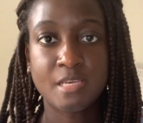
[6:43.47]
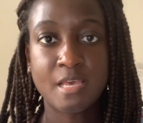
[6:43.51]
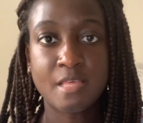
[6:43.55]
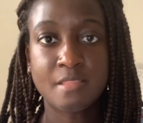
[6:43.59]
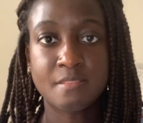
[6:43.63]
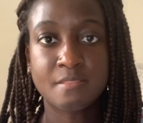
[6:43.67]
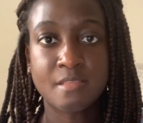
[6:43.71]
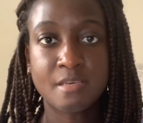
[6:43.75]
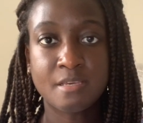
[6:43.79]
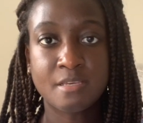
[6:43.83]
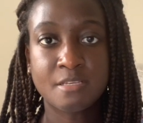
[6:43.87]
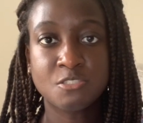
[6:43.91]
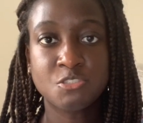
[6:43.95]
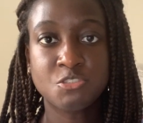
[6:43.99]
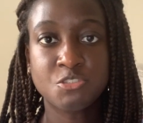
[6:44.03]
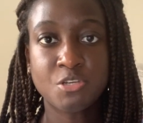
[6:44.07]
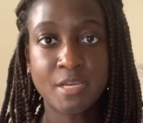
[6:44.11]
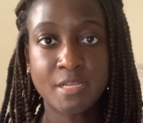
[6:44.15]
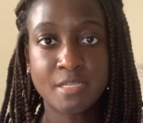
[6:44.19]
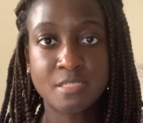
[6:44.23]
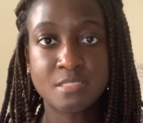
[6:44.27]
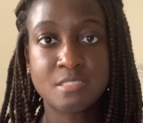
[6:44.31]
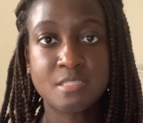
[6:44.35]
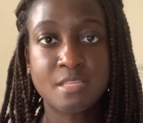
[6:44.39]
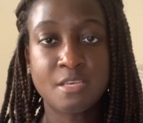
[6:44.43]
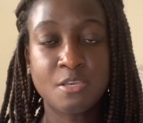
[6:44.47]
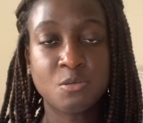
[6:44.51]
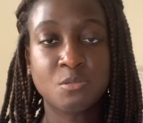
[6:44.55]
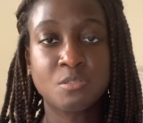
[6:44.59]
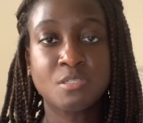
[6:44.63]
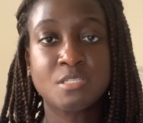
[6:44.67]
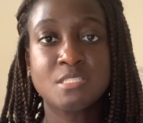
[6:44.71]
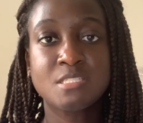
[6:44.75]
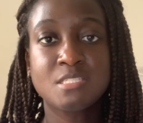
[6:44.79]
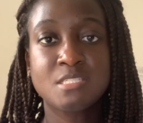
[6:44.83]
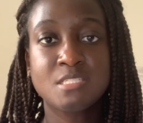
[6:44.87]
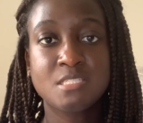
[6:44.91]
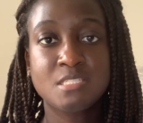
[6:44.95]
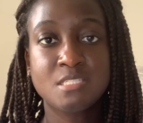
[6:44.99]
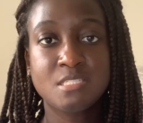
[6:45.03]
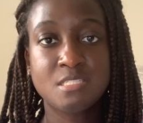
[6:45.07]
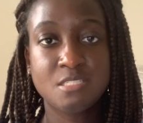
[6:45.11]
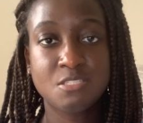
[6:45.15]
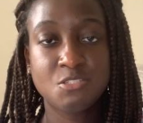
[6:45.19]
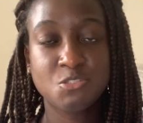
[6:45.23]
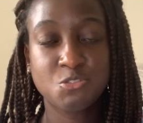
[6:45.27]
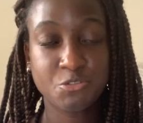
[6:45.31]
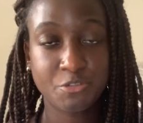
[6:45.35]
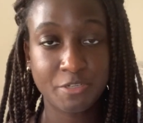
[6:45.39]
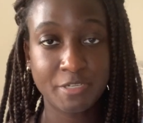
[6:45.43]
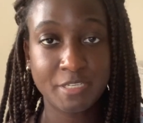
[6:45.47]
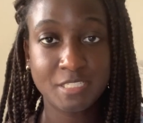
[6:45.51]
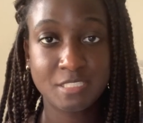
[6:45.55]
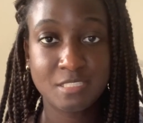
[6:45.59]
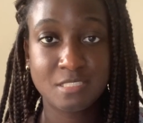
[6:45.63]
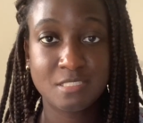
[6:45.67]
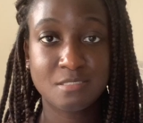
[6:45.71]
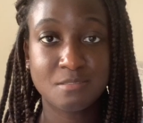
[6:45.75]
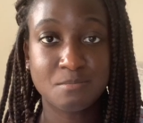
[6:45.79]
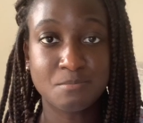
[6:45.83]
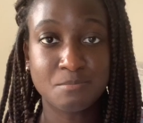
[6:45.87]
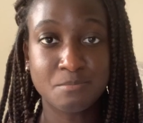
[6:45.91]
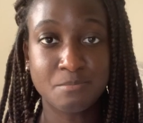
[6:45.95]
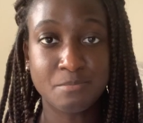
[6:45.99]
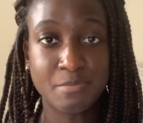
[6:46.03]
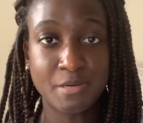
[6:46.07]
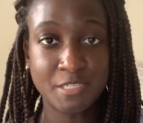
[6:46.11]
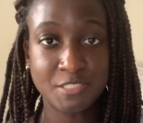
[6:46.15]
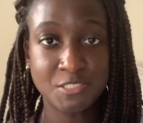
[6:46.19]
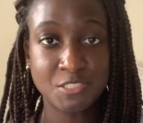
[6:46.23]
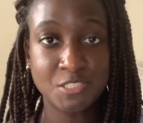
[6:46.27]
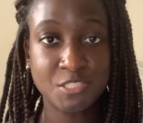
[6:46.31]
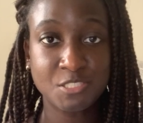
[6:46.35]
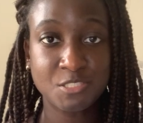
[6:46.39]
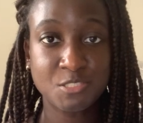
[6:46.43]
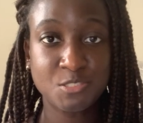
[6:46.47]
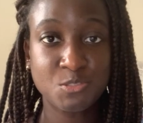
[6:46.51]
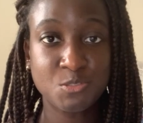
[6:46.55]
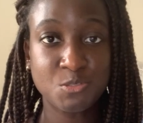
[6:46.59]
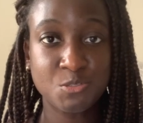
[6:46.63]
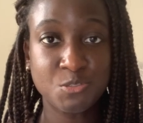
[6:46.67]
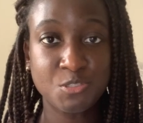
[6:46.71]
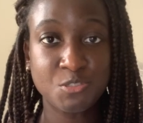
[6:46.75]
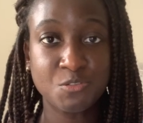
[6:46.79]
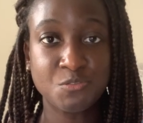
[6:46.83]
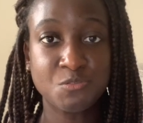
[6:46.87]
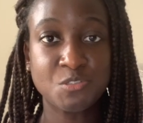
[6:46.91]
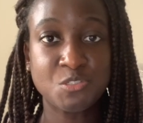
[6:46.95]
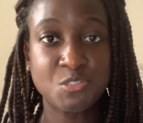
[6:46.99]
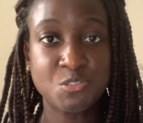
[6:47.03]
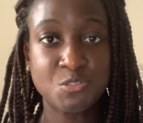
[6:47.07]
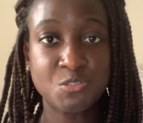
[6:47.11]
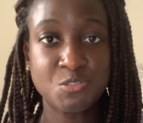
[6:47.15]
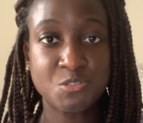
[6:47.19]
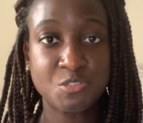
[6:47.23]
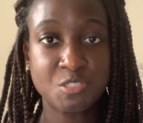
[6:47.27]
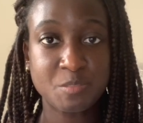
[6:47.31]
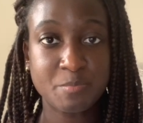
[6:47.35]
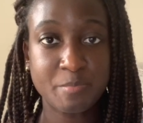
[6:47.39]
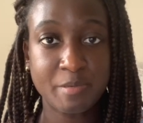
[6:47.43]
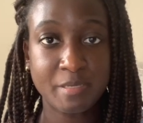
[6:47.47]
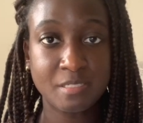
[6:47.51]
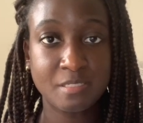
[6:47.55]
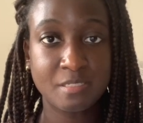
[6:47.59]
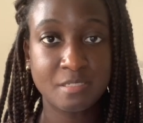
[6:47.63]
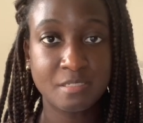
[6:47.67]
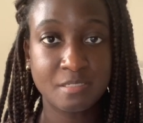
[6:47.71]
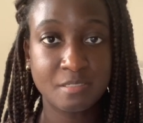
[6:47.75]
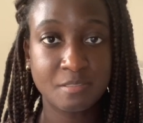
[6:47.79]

And then try to stay on a strict budget so you can reduce your spending.